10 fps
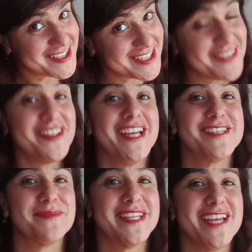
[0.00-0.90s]
live the
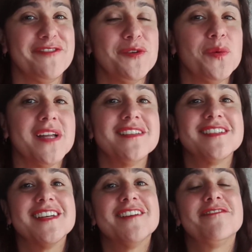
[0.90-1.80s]
expat life you
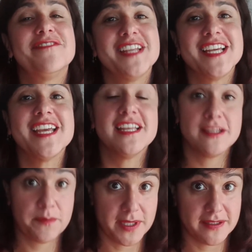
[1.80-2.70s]
want, feeling
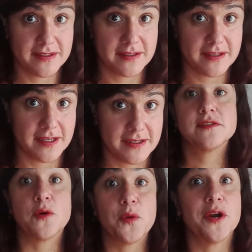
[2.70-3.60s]
independent again.
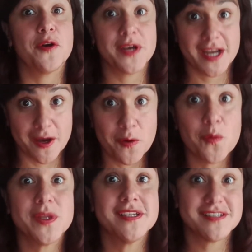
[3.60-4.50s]
So we are going
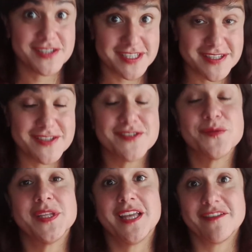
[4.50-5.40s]
now with the
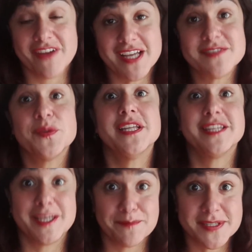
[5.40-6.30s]
suggestions, with the advice, with the
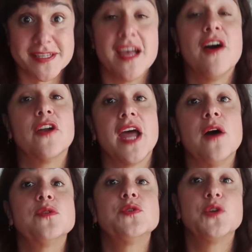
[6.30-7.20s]
tips on
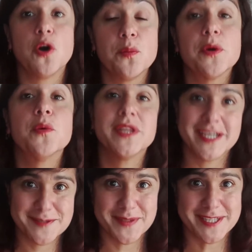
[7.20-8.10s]
how to cope with
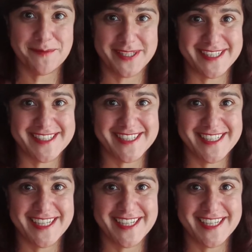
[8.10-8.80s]
expat dependency.